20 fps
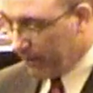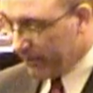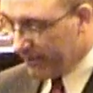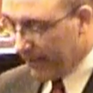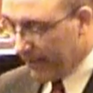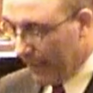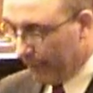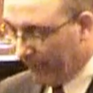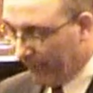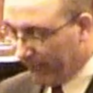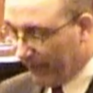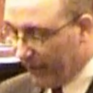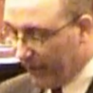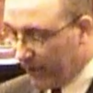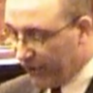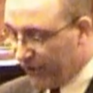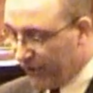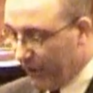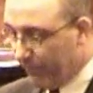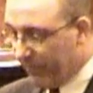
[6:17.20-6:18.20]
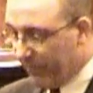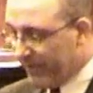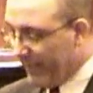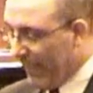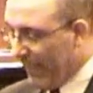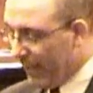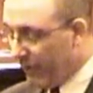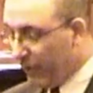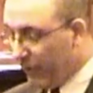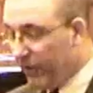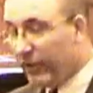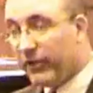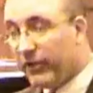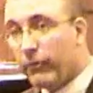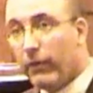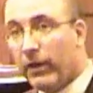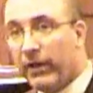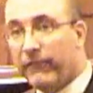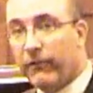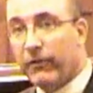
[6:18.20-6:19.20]
This type of leadership is not new to
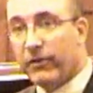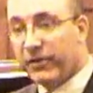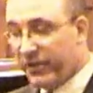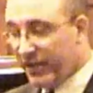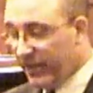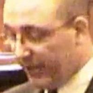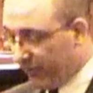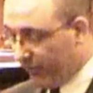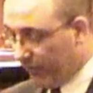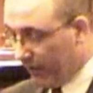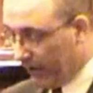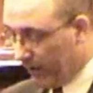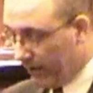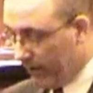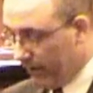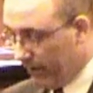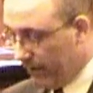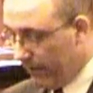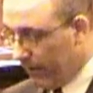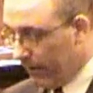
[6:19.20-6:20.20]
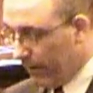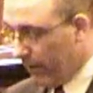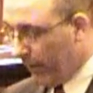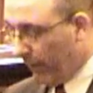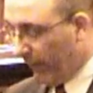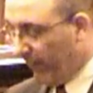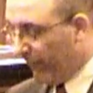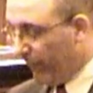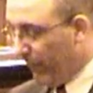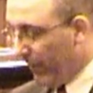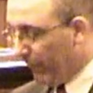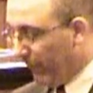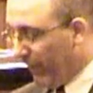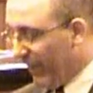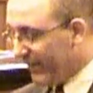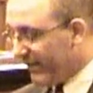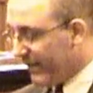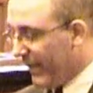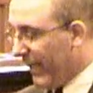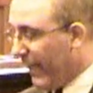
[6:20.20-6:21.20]
the 21st District. We've
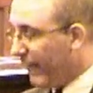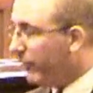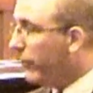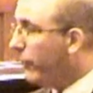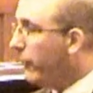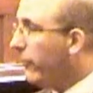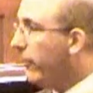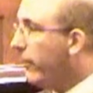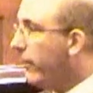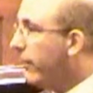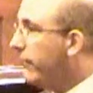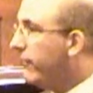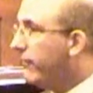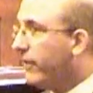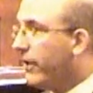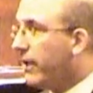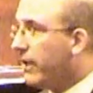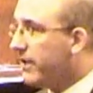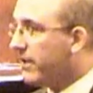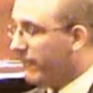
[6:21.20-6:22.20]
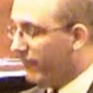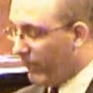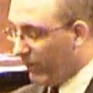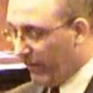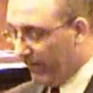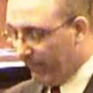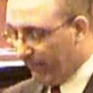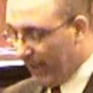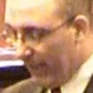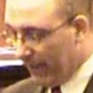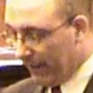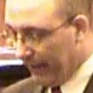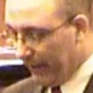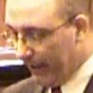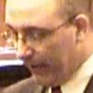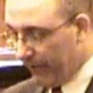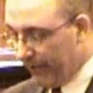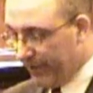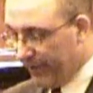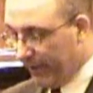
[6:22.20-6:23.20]
been blessed to have two of uh, some very
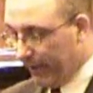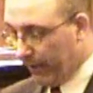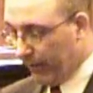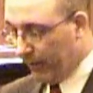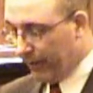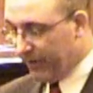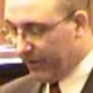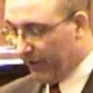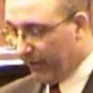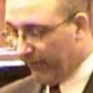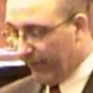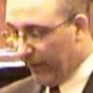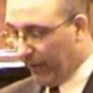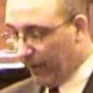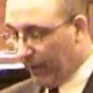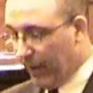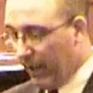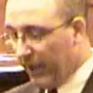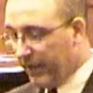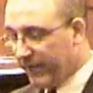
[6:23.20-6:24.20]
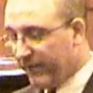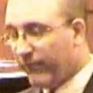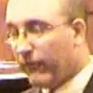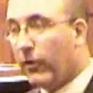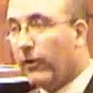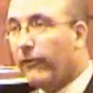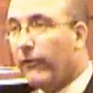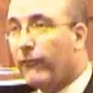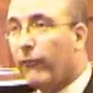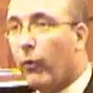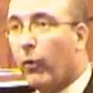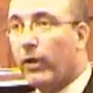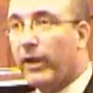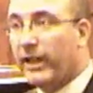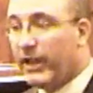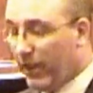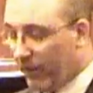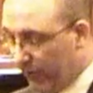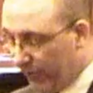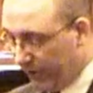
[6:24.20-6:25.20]
fine leaders here serving us for over
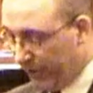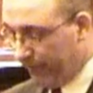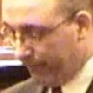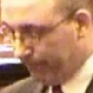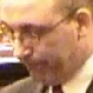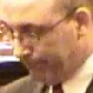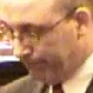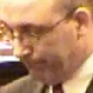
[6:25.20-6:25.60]
40 years.